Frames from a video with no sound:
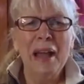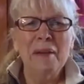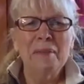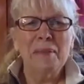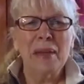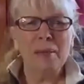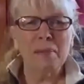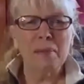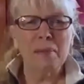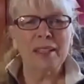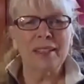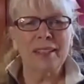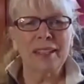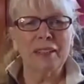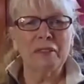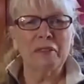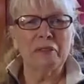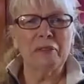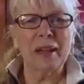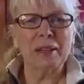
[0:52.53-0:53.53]
Maybe it did
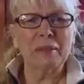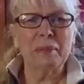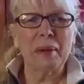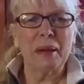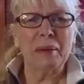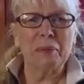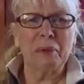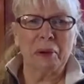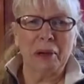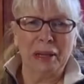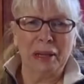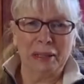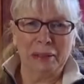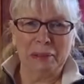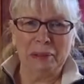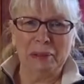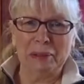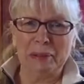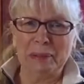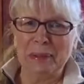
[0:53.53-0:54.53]
affect my brain a
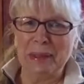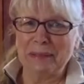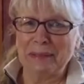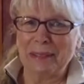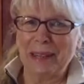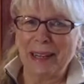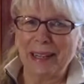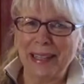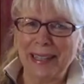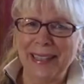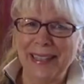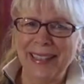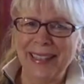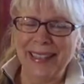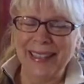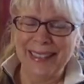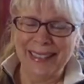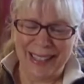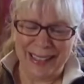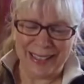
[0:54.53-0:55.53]
little bit, right?
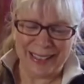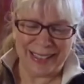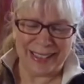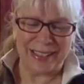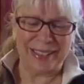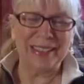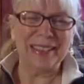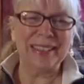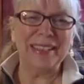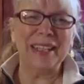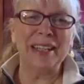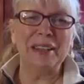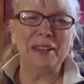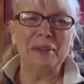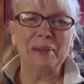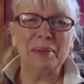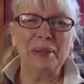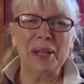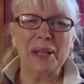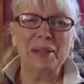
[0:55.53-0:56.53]
It's our
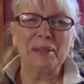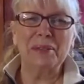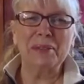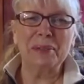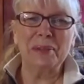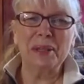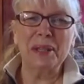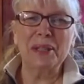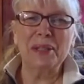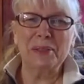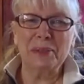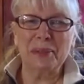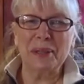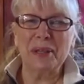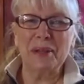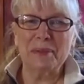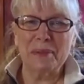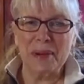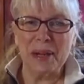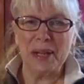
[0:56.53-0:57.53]
10th week of
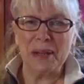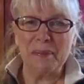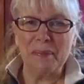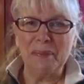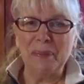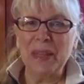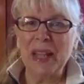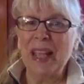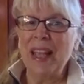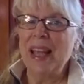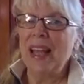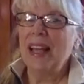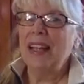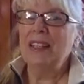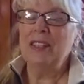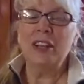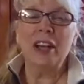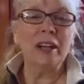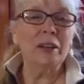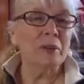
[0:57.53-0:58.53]
2021.
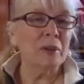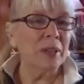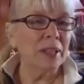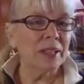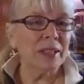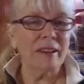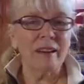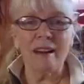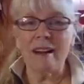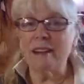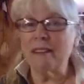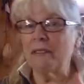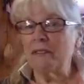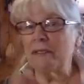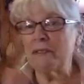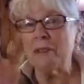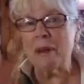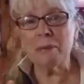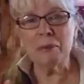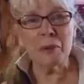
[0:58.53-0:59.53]
January's gone,
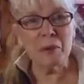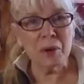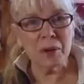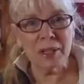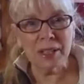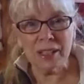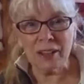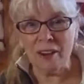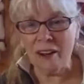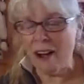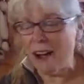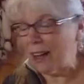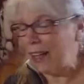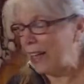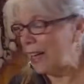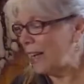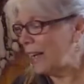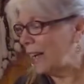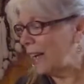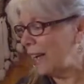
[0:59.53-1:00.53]
February's gone.
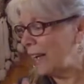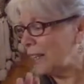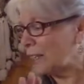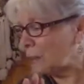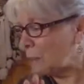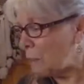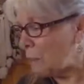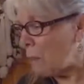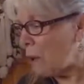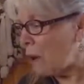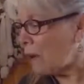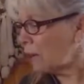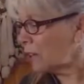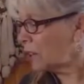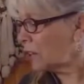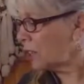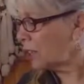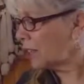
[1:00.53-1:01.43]
It is March